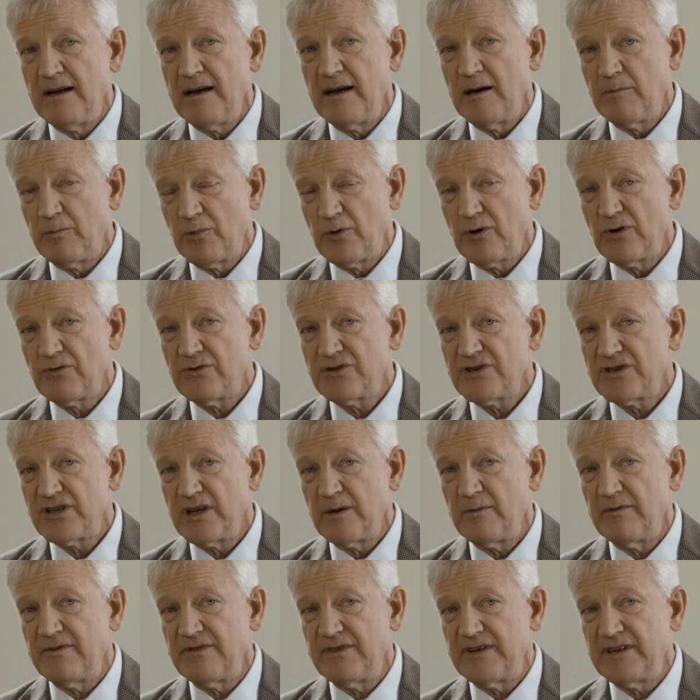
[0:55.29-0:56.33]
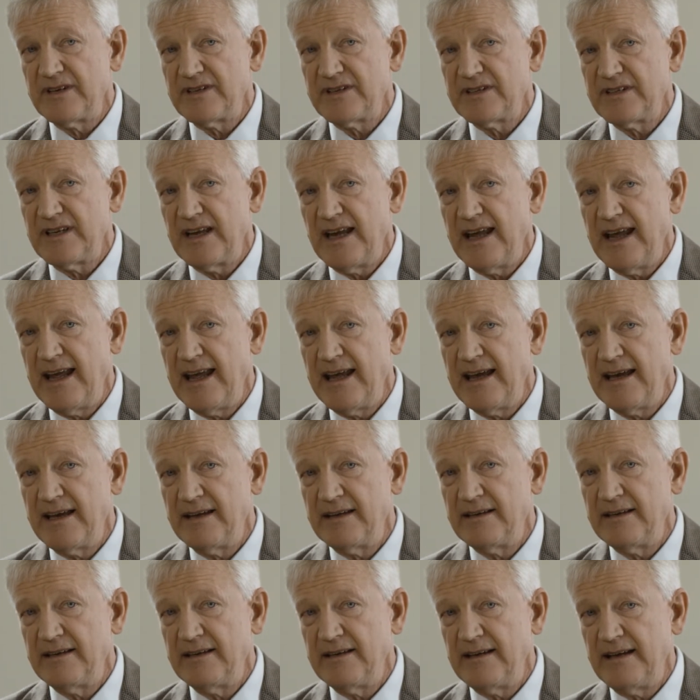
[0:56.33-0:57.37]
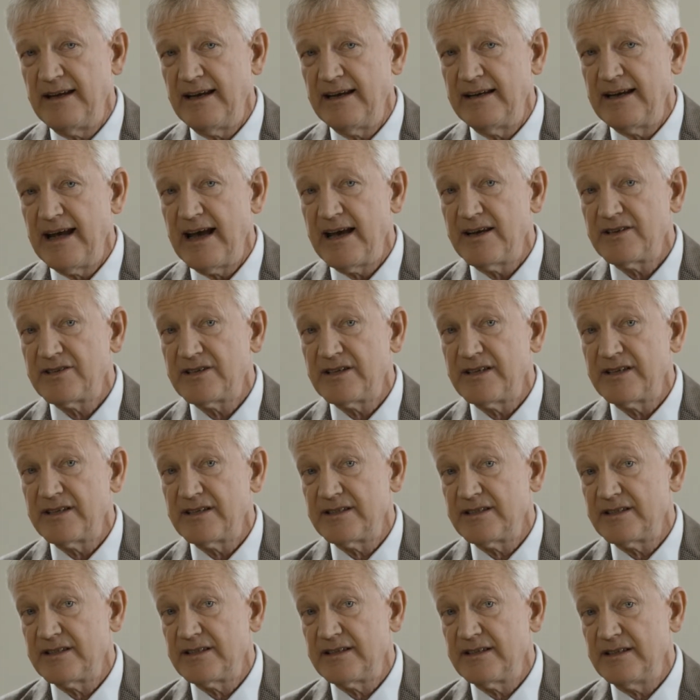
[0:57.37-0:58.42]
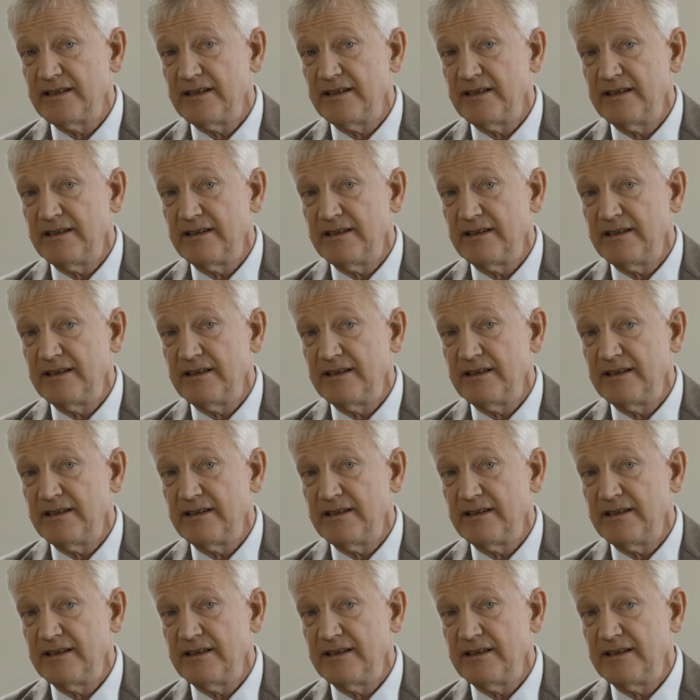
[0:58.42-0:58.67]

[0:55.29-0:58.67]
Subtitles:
approached some of us and asked us